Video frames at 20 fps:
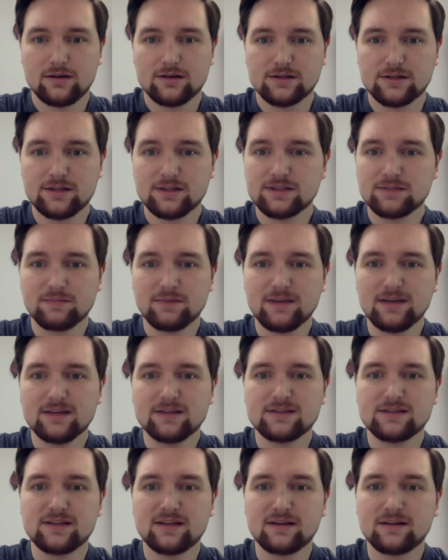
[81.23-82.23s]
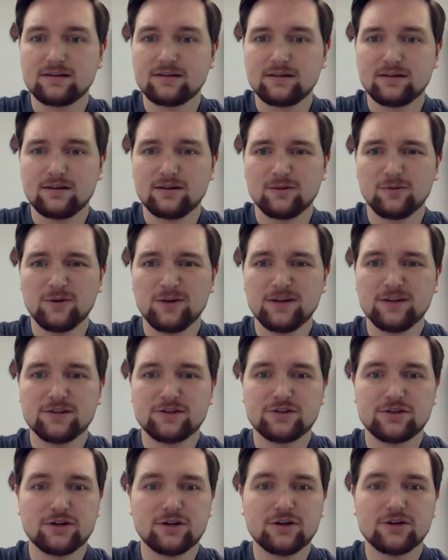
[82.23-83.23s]
So, this means that we,
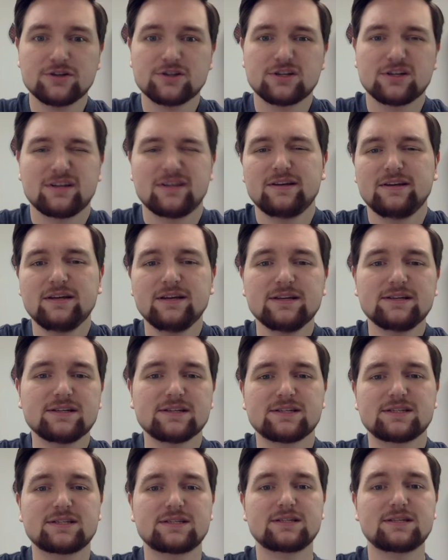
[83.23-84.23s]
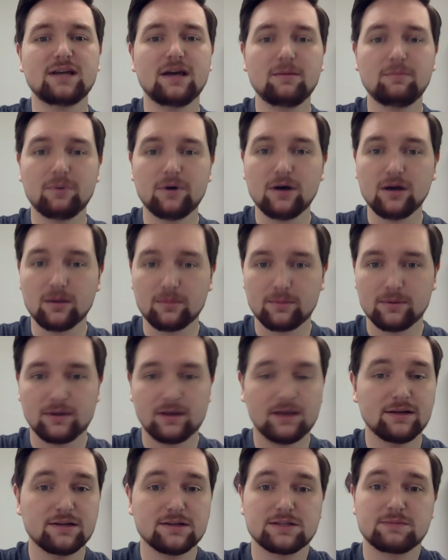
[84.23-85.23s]
the church, need to step up
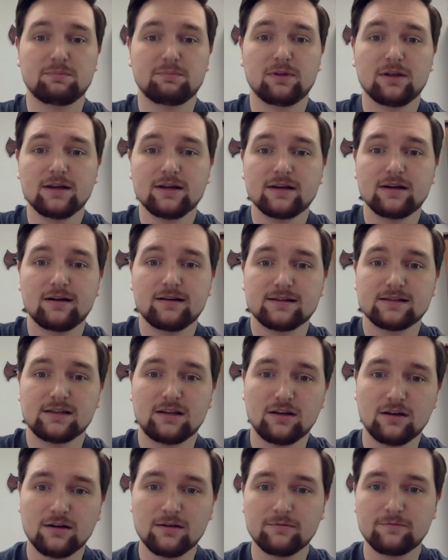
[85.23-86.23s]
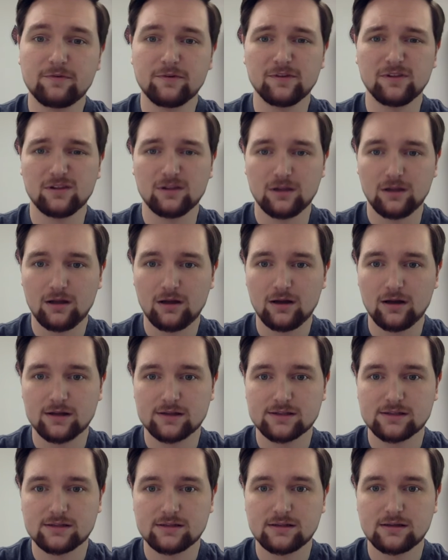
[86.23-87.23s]
and display God's love for the
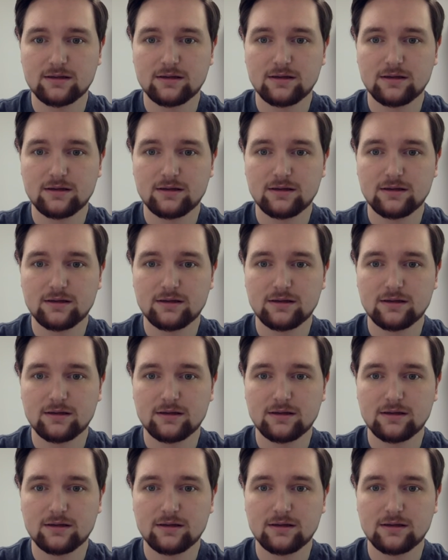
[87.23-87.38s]
lost